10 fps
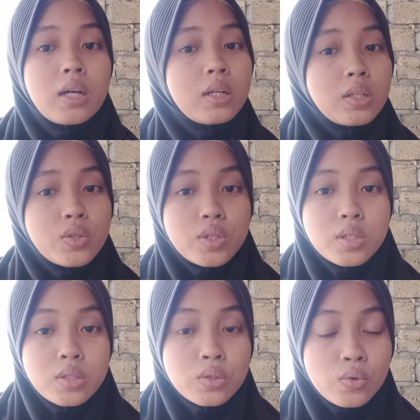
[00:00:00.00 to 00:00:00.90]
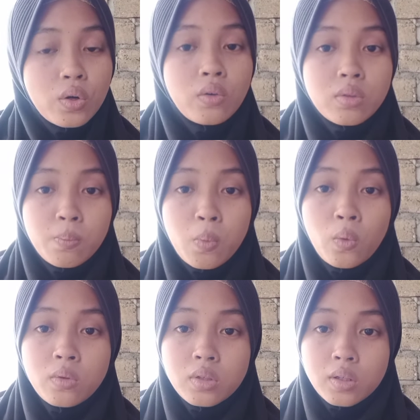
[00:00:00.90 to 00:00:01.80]
the
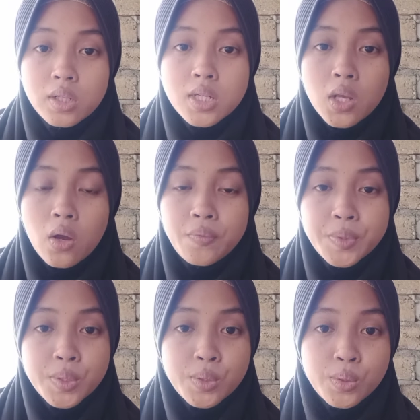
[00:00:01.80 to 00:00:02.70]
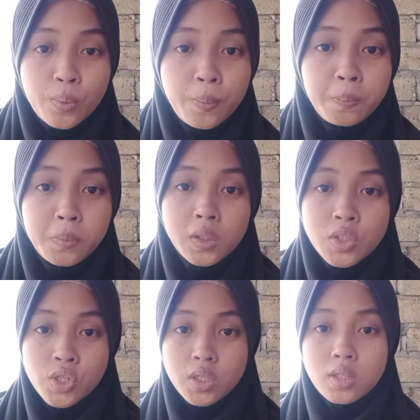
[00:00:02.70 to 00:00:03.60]
boundaries of
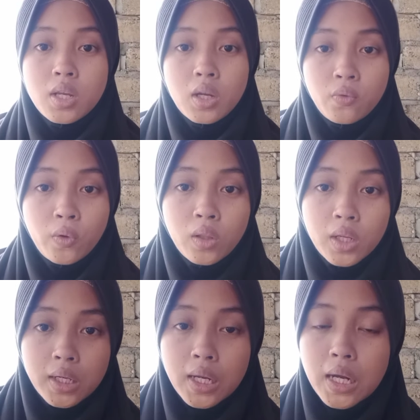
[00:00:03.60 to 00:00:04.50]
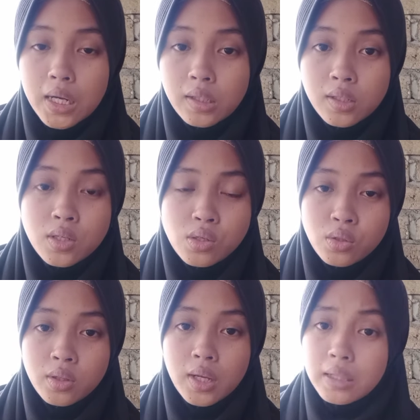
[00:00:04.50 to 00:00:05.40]
submerged volcanic islands
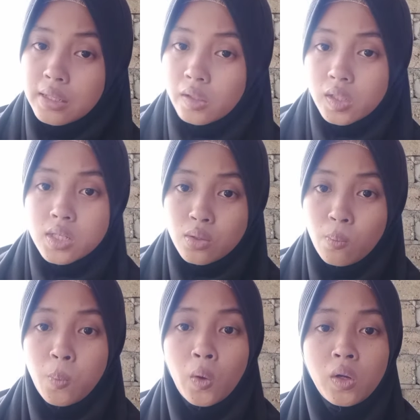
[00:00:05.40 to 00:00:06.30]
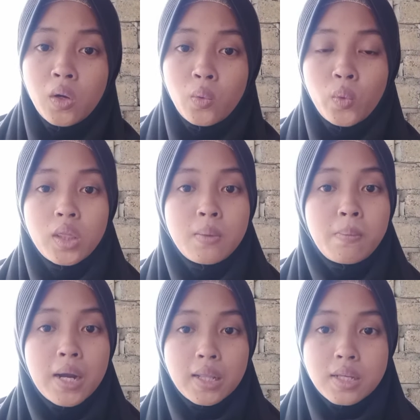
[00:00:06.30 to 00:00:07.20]
so that there is no border with the
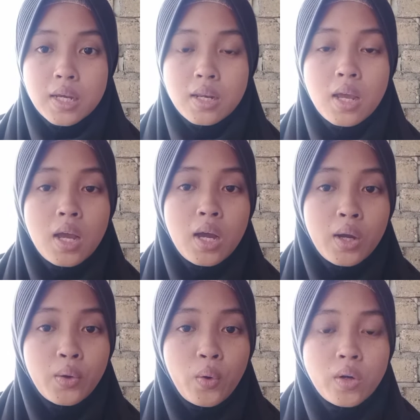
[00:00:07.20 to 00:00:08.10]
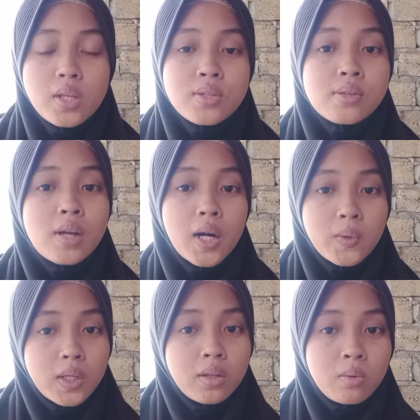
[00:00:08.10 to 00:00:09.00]
mainland. According to
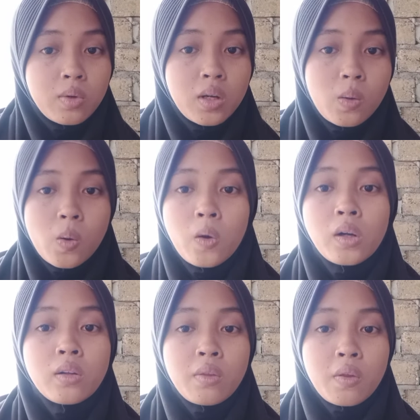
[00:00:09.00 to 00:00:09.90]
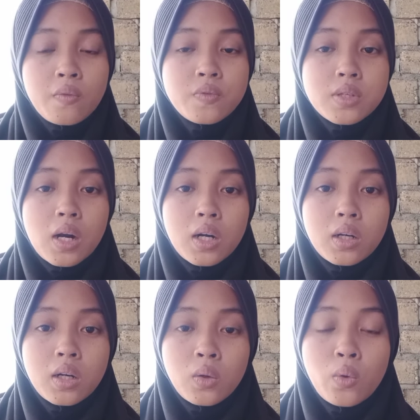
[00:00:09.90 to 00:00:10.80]
Darwin, ring coral reefs are
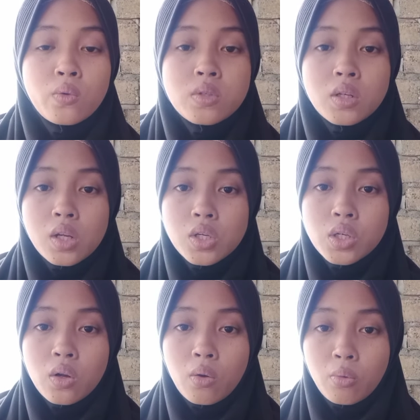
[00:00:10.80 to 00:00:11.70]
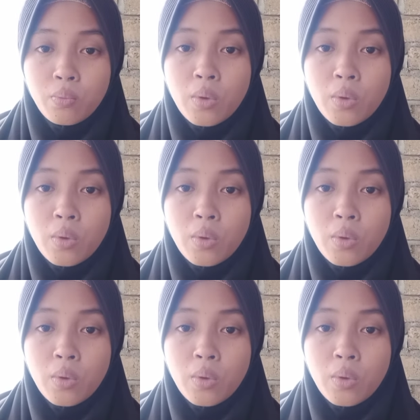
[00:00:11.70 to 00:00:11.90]
a continuation of